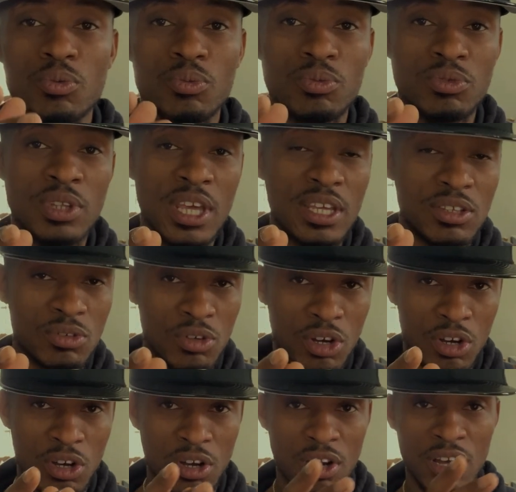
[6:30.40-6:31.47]
They,
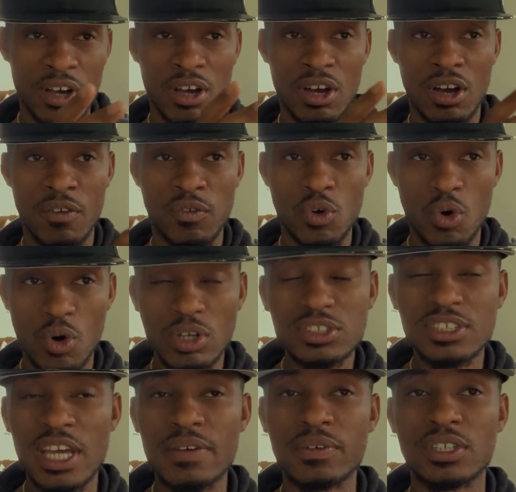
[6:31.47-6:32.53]
of course,
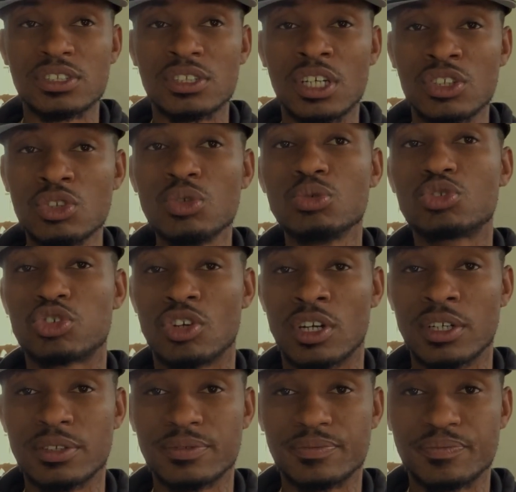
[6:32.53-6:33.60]
gave us a new
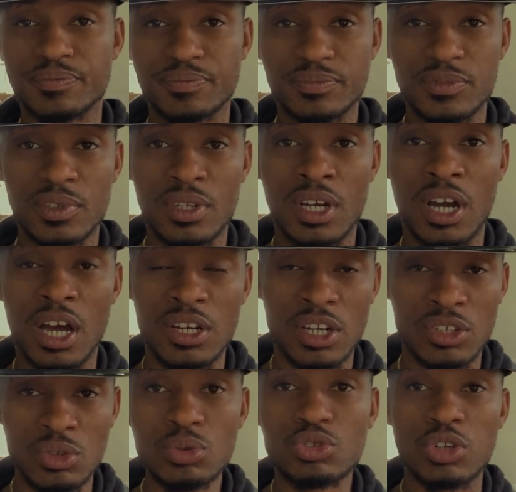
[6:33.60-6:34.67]
truck
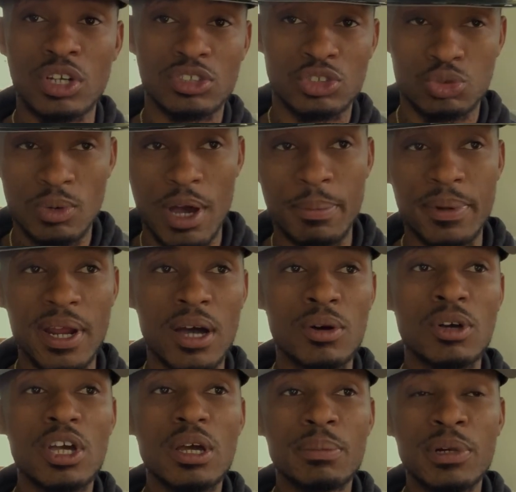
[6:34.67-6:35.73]
to swap it
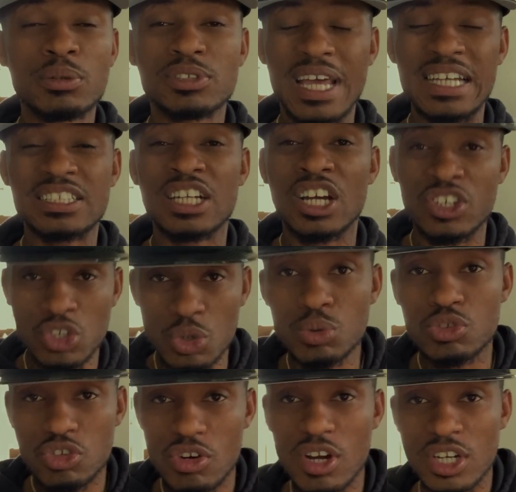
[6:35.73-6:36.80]
out, but it was actually a new
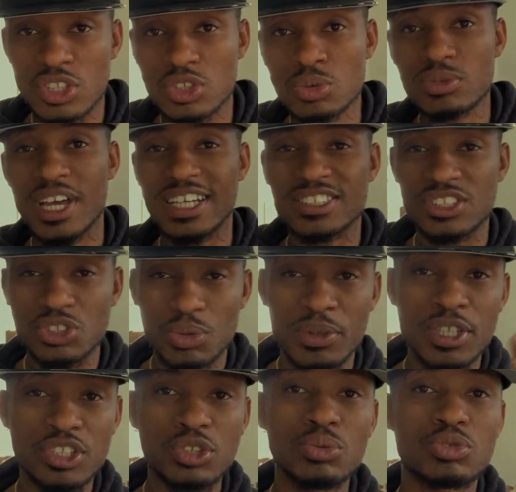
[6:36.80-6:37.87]
truck, a
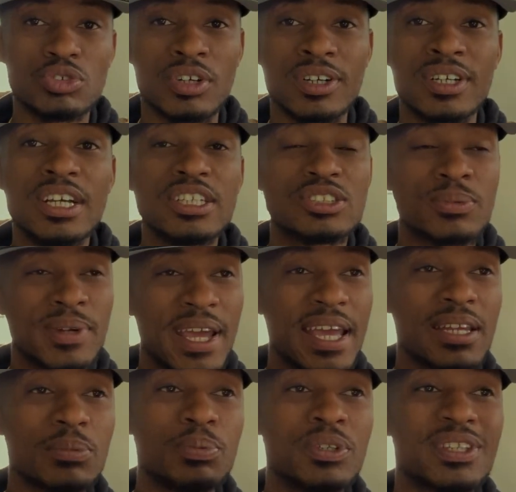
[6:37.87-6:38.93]
2022 truck. So when I had
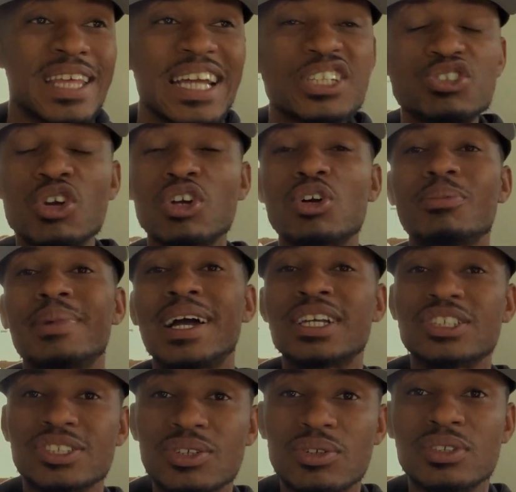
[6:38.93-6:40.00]
to put that truck on my
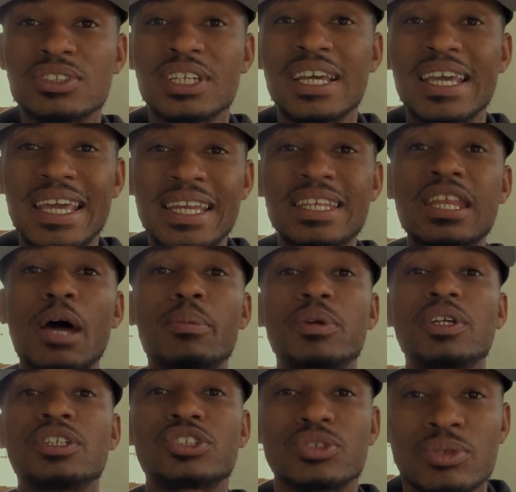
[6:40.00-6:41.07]
insurance, it doubled
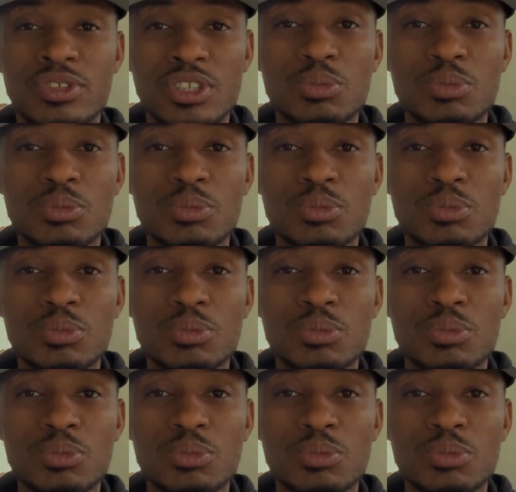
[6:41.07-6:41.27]
the insurance.